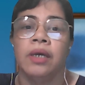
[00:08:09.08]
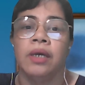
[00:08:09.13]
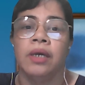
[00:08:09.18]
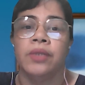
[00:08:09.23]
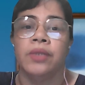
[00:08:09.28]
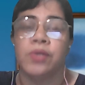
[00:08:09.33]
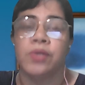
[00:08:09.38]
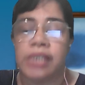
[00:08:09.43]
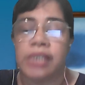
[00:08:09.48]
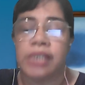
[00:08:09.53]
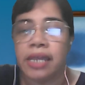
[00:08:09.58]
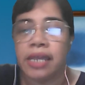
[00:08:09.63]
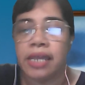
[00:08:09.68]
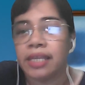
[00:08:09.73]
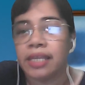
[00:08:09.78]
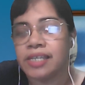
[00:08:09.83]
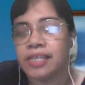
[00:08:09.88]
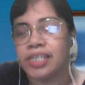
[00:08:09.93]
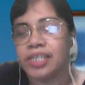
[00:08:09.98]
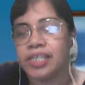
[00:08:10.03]
To say
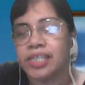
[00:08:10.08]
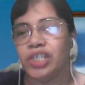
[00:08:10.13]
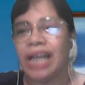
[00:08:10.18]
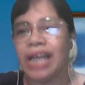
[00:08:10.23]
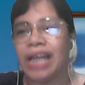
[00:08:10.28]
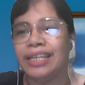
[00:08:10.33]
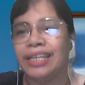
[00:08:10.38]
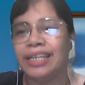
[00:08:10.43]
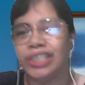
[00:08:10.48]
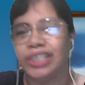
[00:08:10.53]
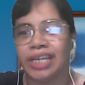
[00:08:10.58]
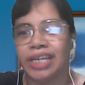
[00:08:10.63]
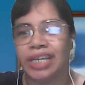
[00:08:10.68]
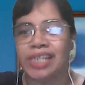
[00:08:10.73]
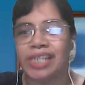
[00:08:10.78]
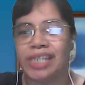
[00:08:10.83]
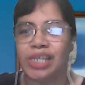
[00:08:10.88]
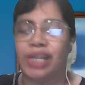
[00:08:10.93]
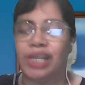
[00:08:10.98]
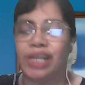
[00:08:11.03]
that this is challenging
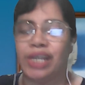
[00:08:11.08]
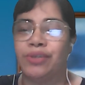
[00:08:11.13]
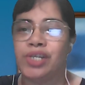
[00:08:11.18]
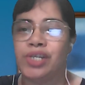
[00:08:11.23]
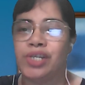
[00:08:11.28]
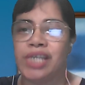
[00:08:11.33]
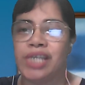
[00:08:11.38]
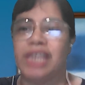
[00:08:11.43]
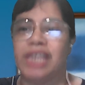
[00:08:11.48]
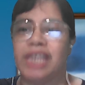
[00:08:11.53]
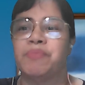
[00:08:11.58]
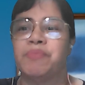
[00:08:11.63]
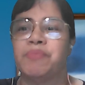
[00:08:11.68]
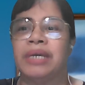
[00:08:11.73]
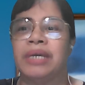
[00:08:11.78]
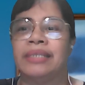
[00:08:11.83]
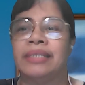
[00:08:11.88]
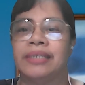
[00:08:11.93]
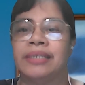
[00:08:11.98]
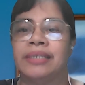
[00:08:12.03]
is an
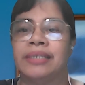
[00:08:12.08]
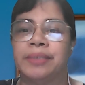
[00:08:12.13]
understatement.